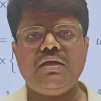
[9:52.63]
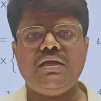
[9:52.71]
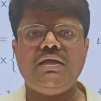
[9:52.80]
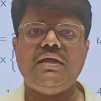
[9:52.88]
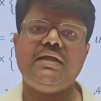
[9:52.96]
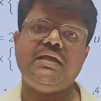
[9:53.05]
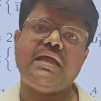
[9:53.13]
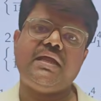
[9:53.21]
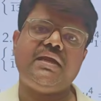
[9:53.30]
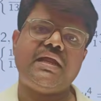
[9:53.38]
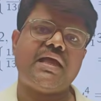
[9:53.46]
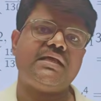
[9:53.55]

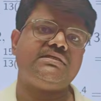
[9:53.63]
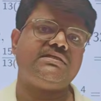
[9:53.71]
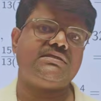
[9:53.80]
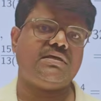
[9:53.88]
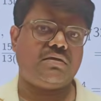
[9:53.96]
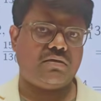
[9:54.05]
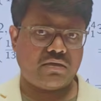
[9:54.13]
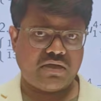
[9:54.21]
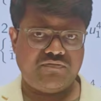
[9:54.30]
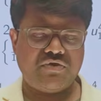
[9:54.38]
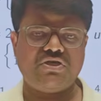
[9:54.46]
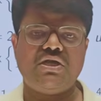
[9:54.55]
it has
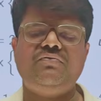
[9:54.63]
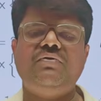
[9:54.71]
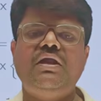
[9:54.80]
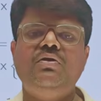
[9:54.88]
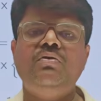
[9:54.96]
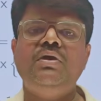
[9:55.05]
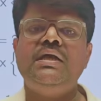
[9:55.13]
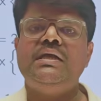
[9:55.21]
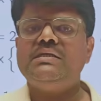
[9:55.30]
efficient value.